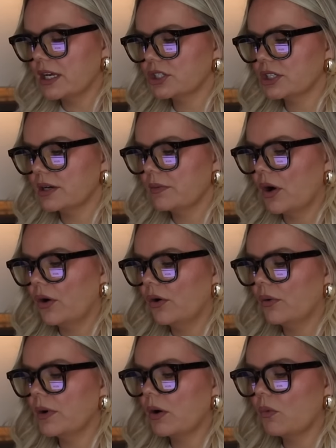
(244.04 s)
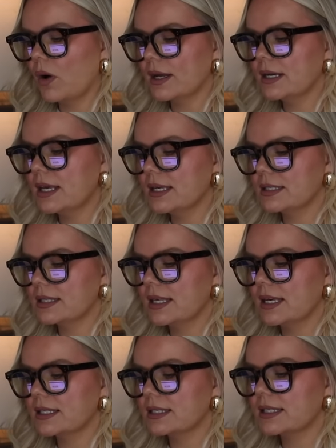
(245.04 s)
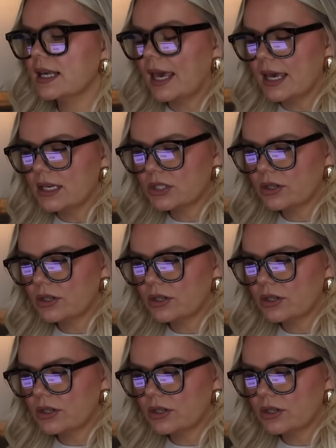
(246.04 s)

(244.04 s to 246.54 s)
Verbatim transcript: H&M Home. One is this cake